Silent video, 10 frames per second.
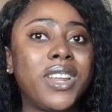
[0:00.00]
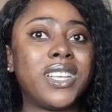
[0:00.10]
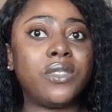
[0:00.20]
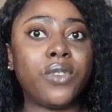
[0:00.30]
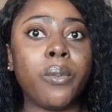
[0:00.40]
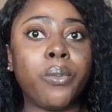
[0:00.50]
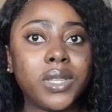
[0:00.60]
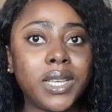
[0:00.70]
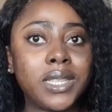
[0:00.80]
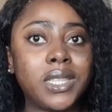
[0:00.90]
That is very
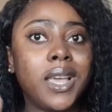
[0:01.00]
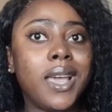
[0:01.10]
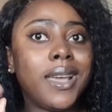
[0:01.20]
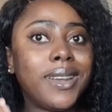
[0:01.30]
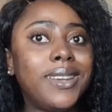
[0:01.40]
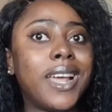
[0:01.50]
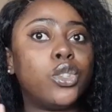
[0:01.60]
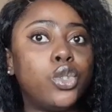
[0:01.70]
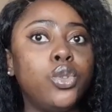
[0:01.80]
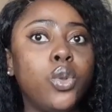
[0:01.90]
important
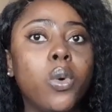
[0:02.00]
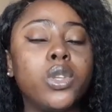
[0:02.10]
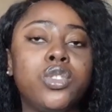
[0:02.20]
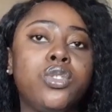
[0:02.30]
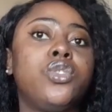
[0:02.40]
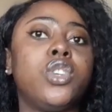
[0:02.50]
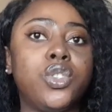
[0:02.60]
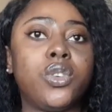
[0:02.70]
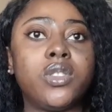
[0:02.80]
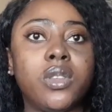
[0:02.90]
that you know what your social
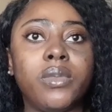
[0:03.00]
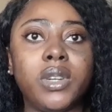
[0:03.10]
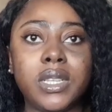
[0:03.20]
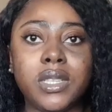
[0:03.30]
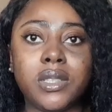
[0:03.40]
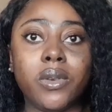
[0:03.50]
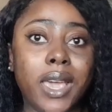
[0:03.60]
insurance number is.